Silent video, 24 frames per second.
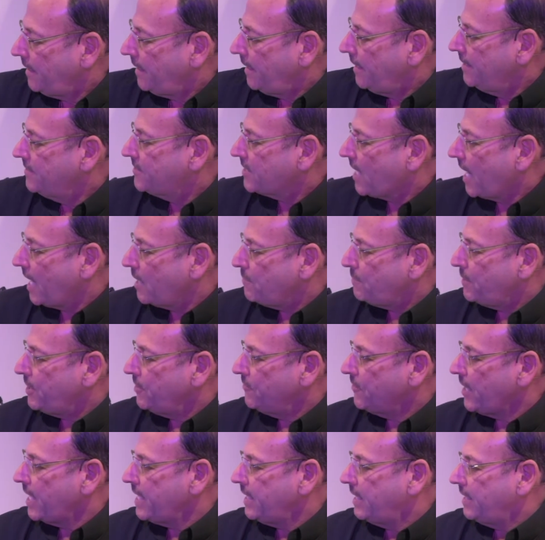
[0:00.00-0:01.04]
is
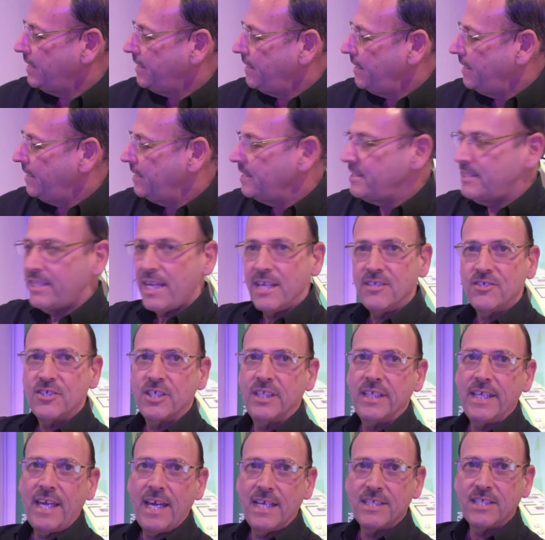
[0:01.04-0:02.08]
IP rated. It
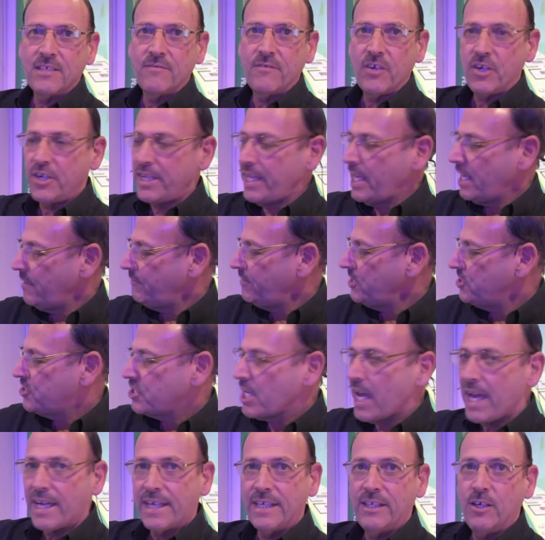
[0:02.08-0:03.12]
intentionally has a very heavy
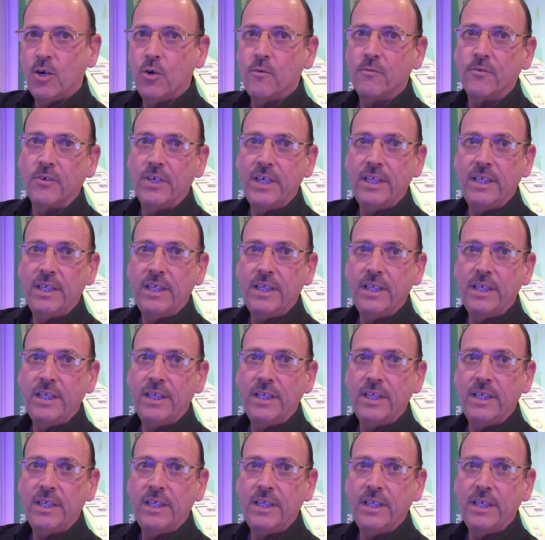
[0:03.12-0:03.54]
jacket over